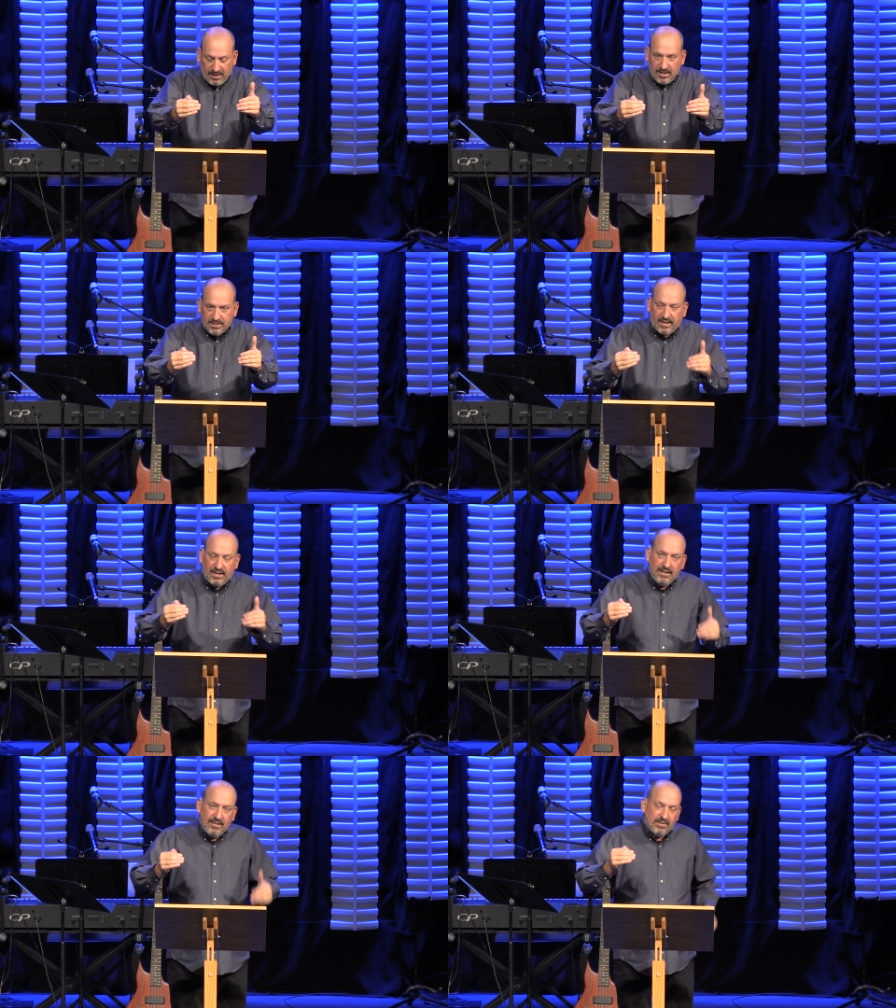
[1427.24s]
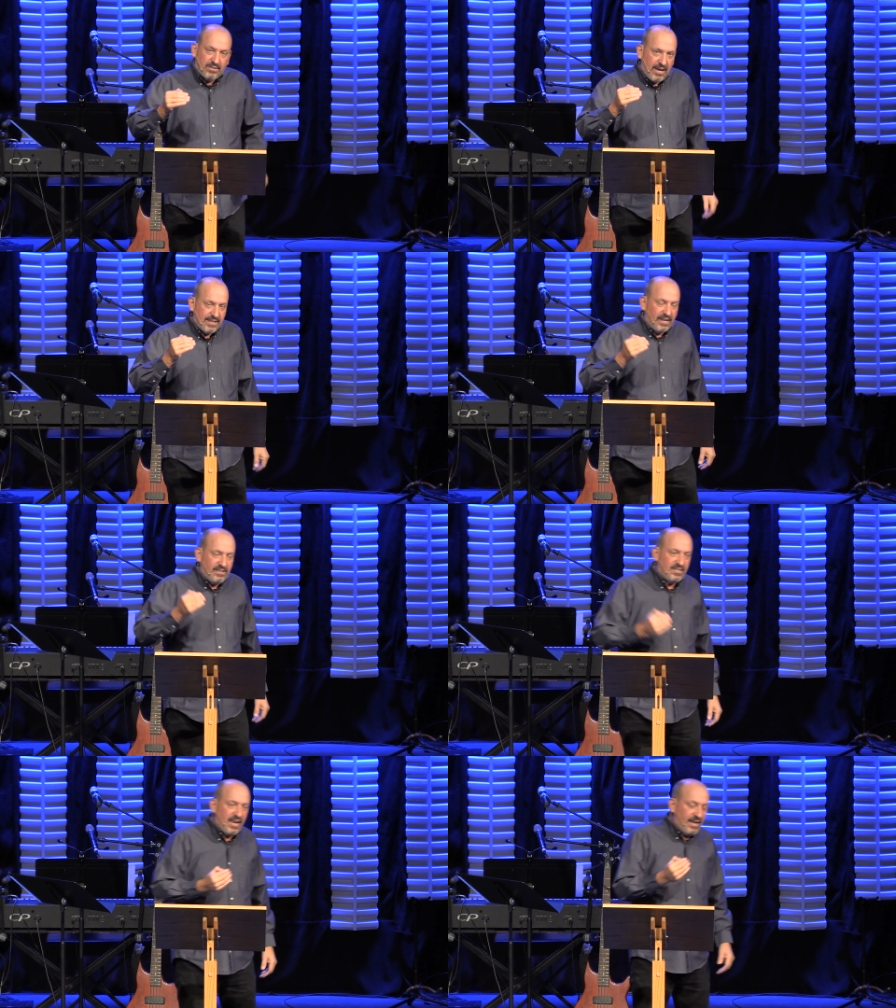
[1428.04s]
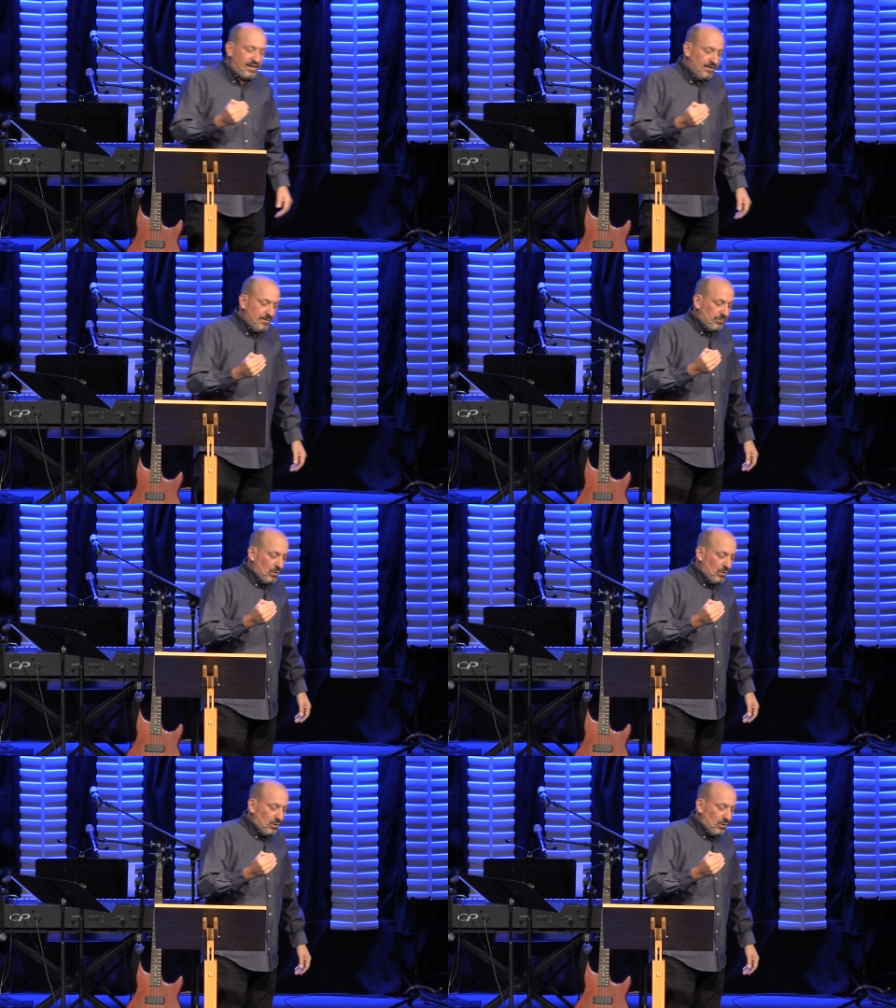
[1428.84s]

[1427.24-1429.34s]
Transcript: See, see, as I said,